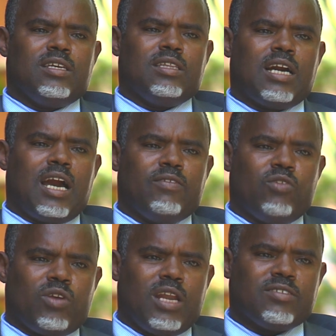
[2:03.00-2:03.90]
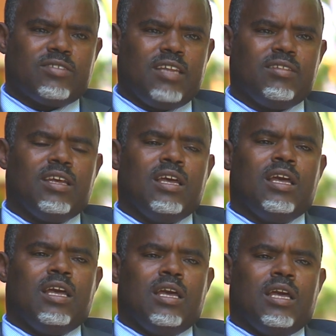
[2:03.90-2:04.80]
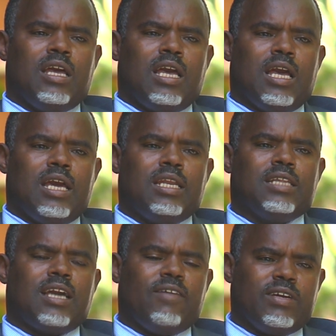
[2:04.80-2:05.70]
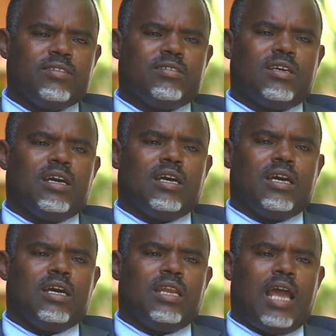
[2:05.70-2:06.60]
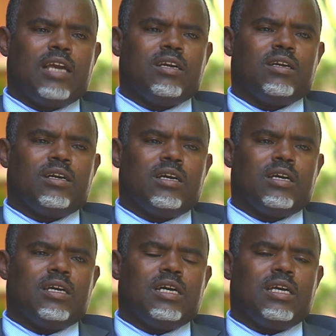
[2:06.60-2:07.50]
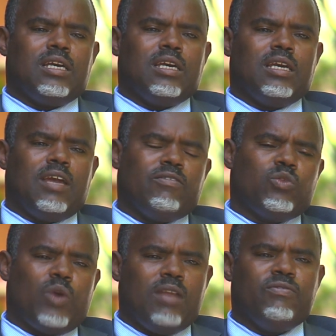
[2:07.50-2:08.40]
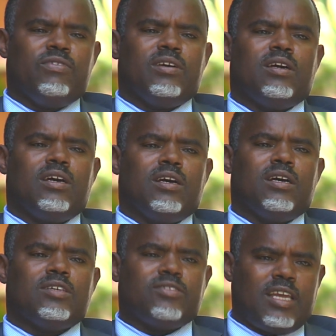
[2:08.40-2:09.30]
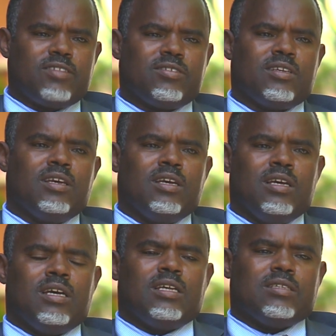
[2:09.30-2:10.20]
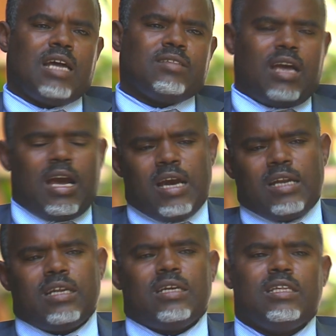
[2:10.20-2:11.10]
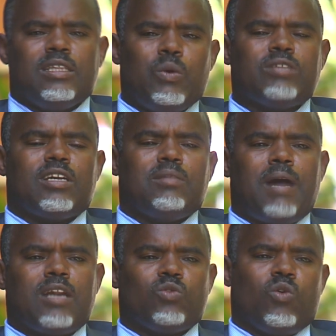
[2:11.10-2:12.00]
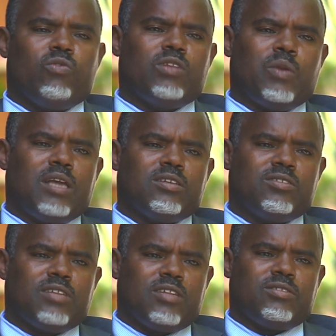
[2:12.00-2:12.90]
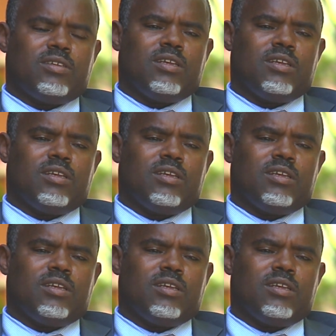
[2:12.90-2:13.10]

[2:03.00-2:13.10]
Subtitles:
in the California state, and it covers 11-12 states that are in the western part of the United States.